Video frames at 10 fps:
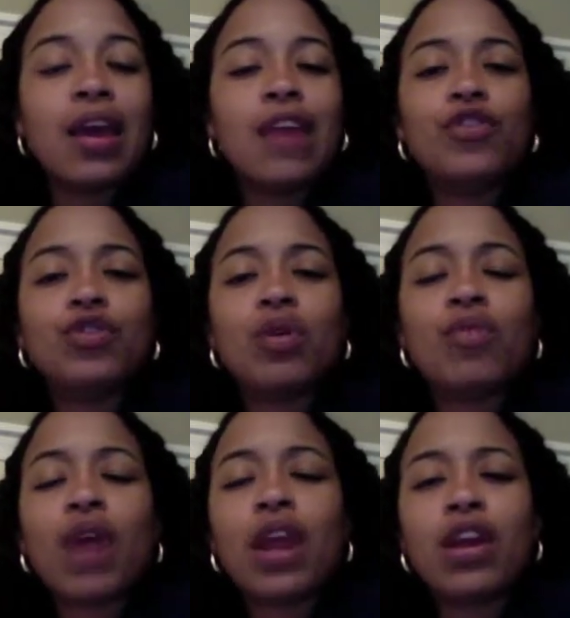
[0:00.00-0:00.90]
If you're doing
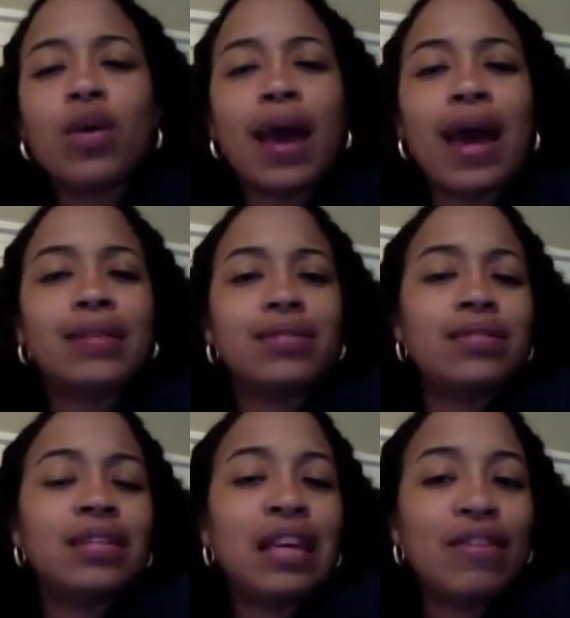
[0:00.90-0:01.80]
radio ads,
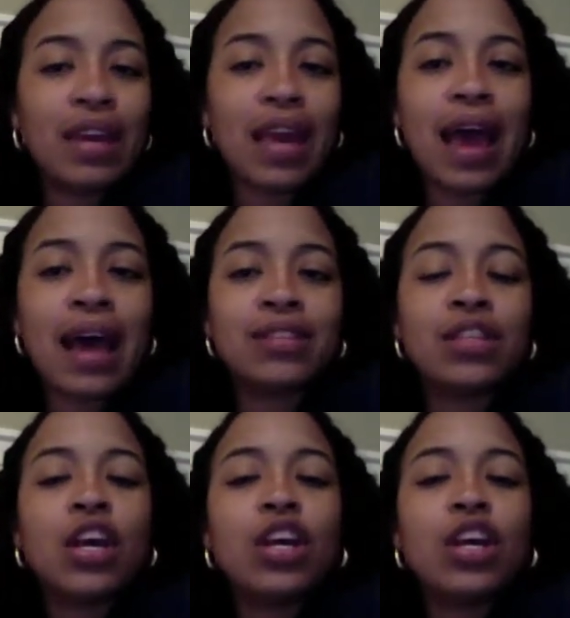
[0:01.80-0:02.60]
TV ads,